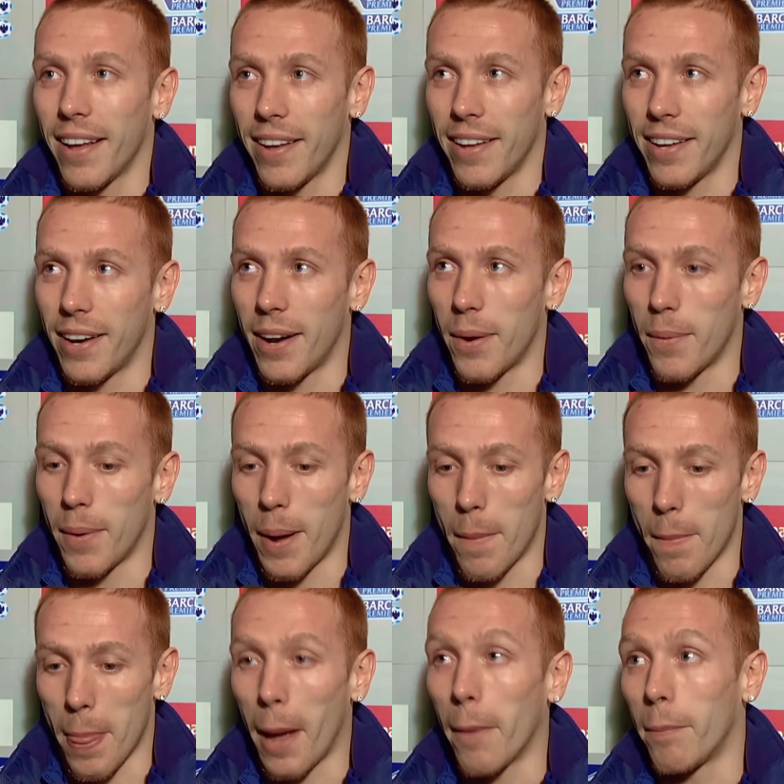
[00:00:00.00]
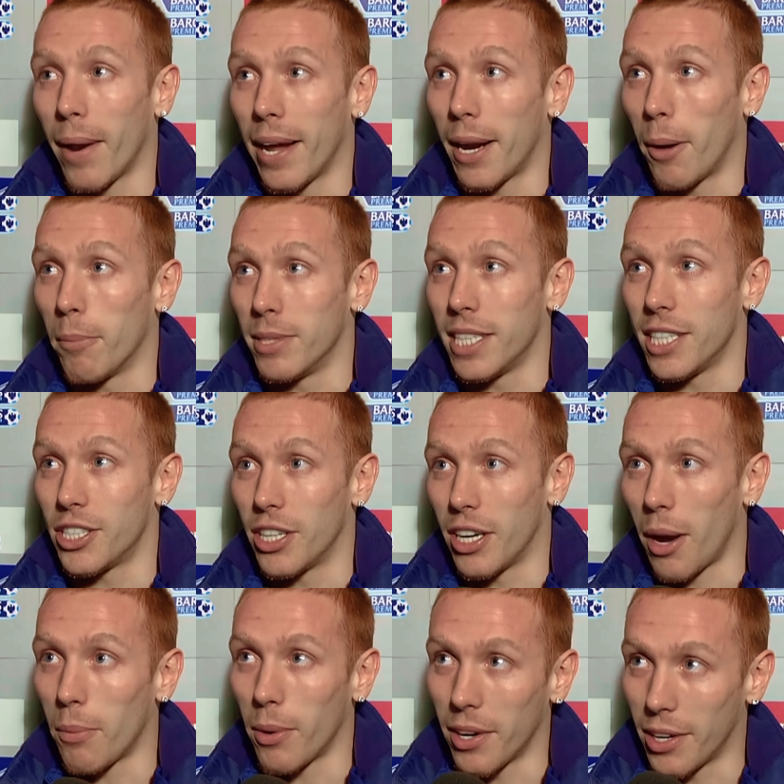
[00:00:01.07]
I'm playing out of position.
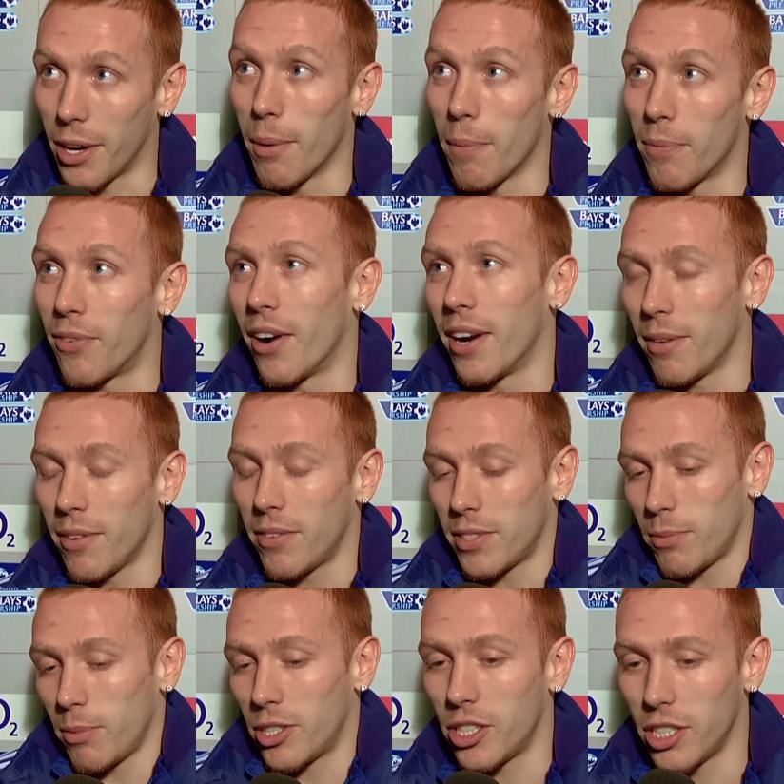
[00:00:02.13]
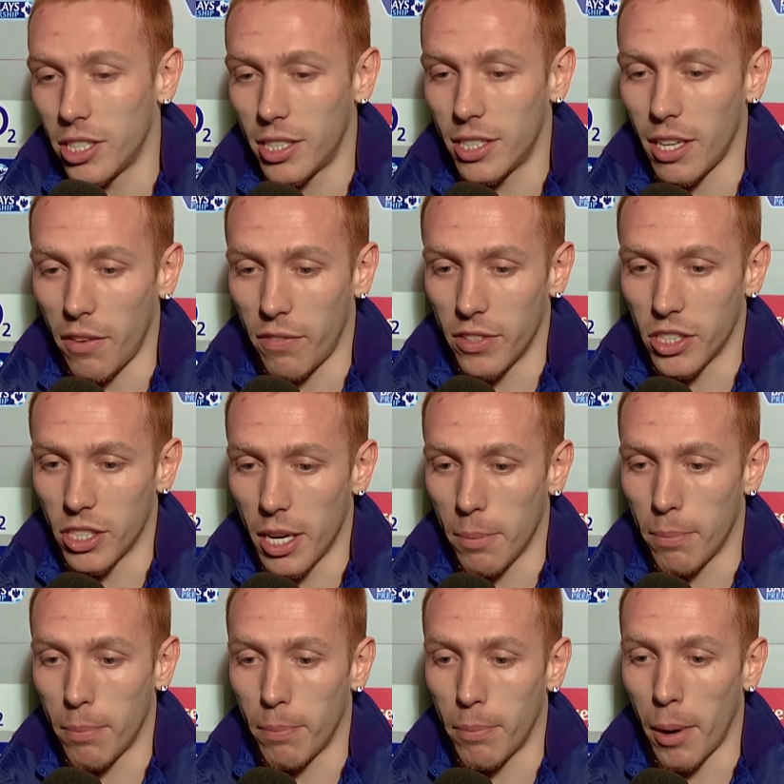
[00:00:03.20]
I want to go up front, which is selfishly
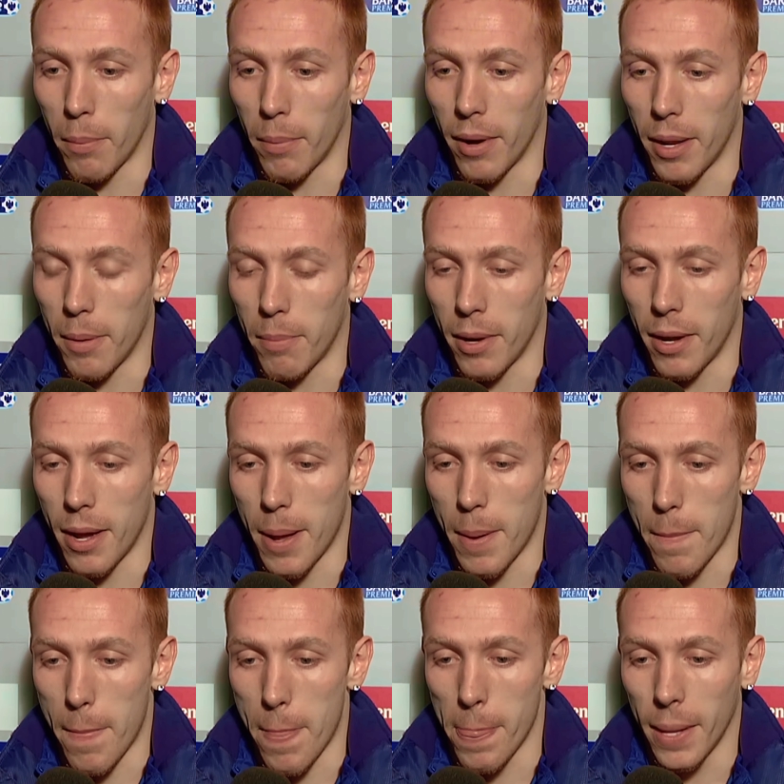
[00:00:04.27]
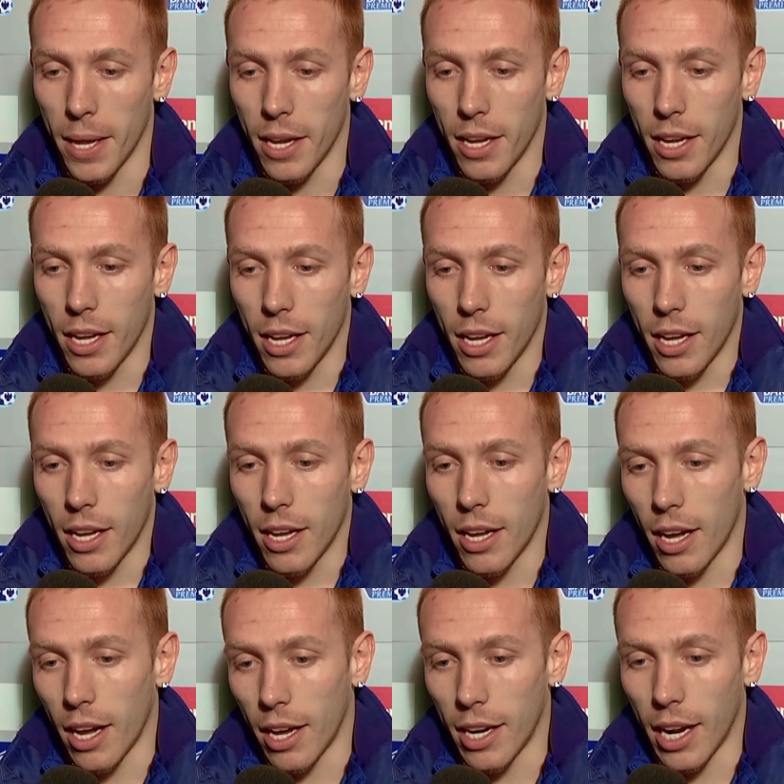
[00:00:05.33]
probably, but
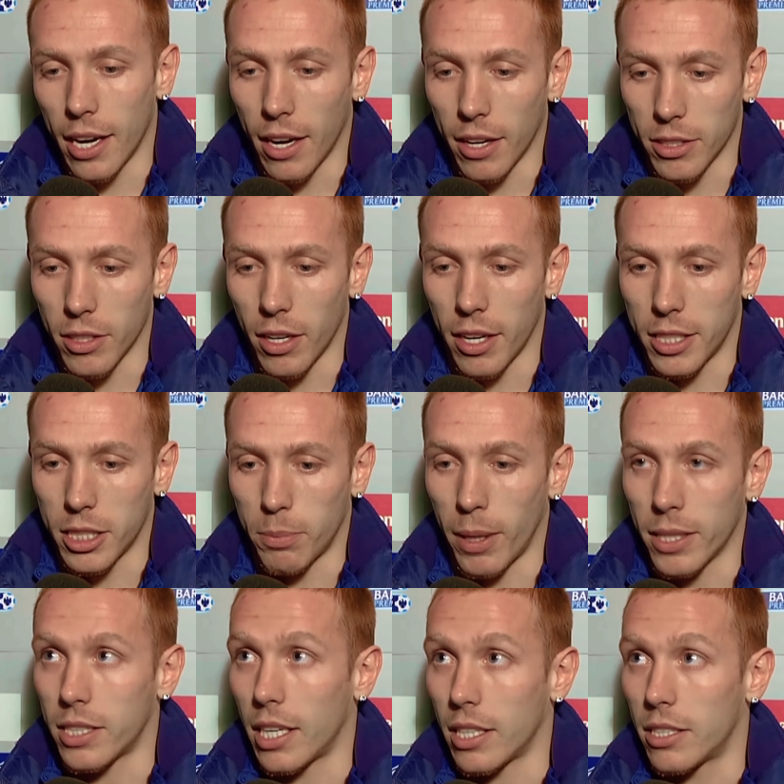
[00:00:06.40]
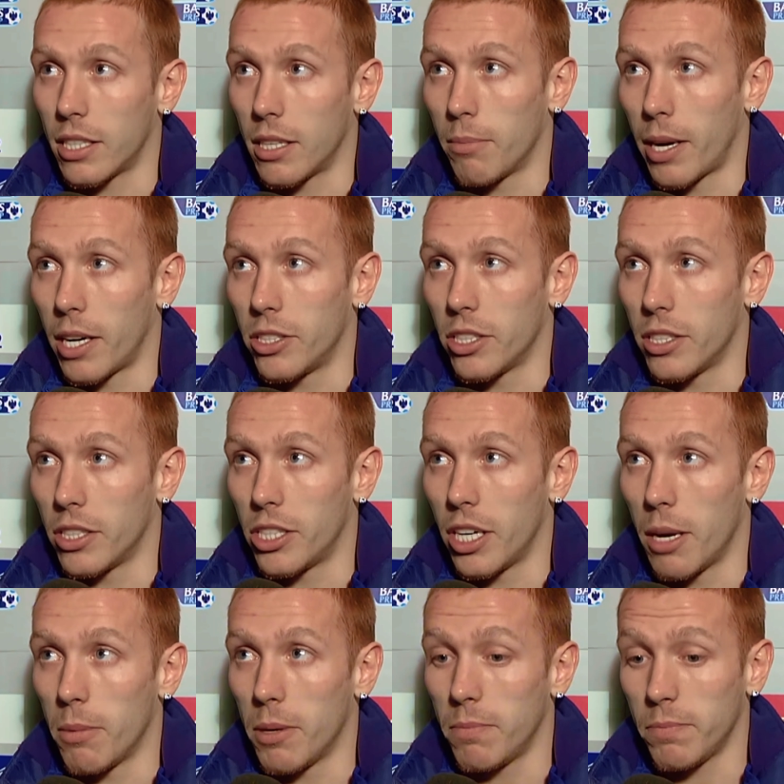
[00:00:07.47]
and then I expressed that to the manager and the
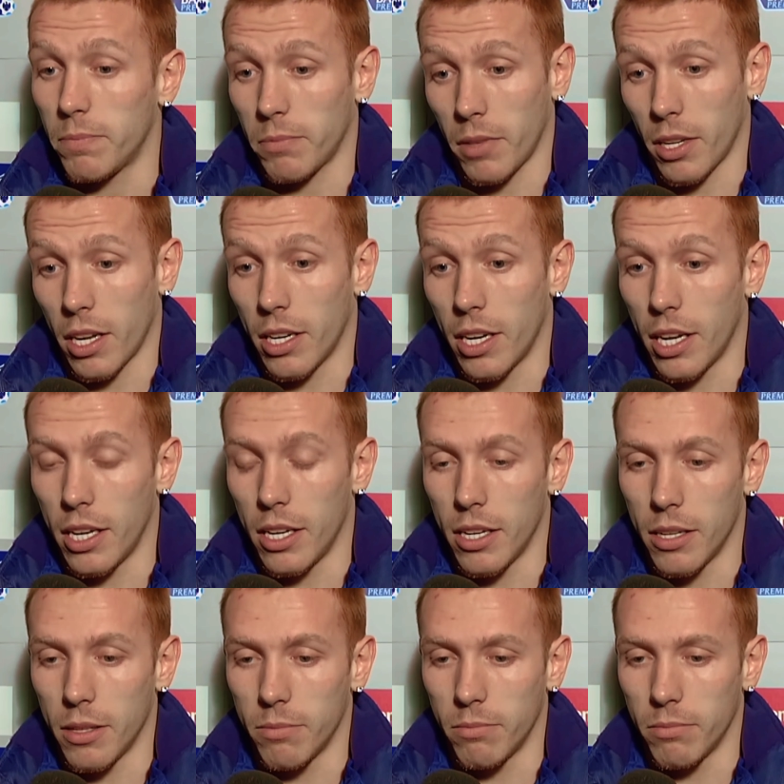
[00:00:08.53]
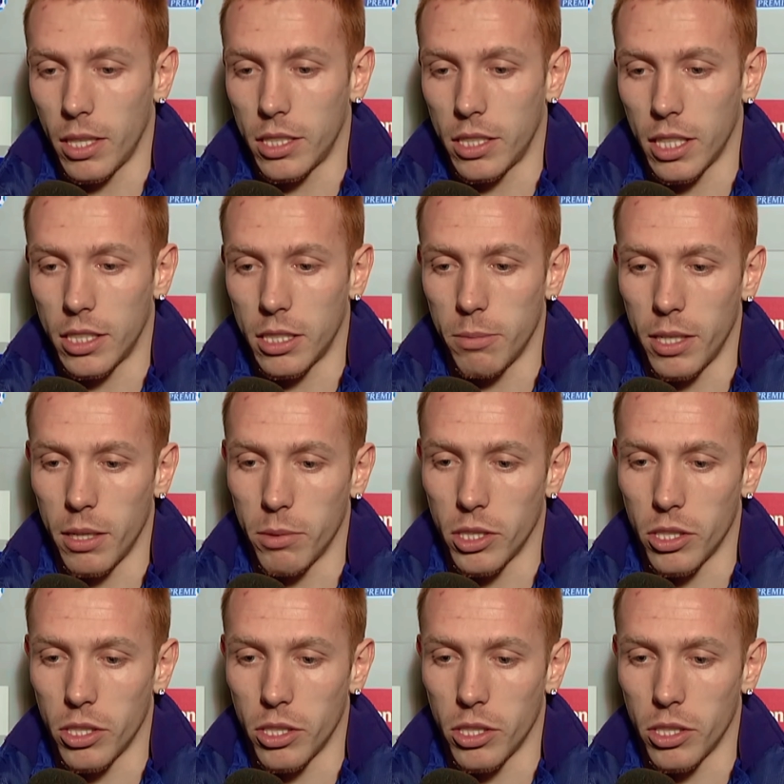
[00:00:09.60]
chairman, and they said to me they